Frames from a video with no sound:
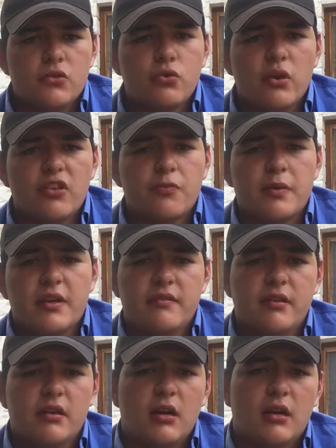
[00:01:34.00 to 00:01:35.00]
to express
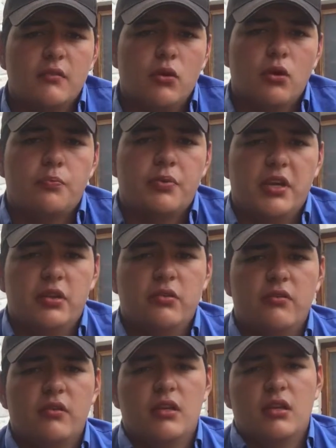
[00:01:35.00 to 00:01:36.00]
their own
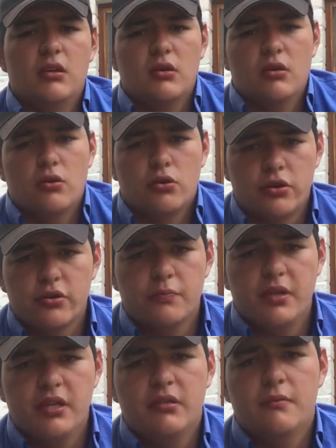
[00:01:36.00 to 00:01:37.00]
opinions or
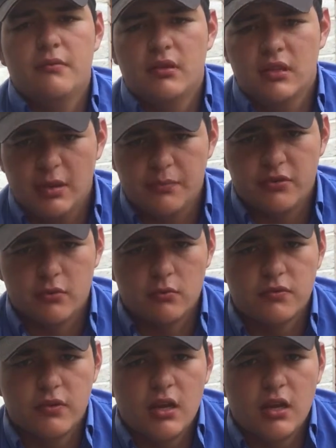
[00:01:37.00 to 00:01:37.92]
be themselves.